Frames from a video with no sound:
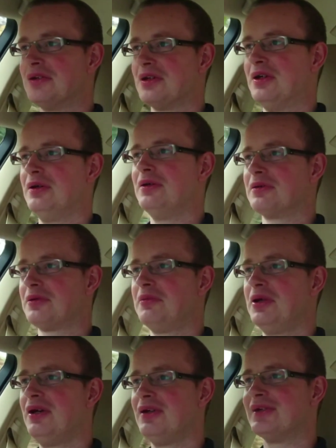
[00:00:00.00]
So to
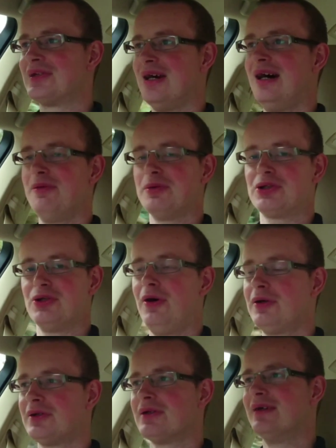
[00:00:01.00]
be honest, I was
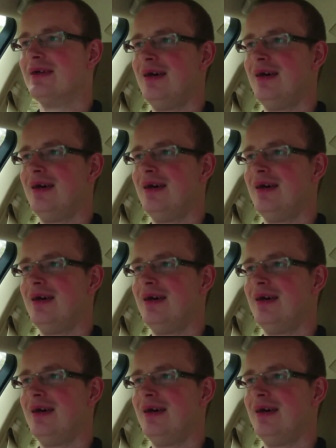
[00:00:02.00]
shocked.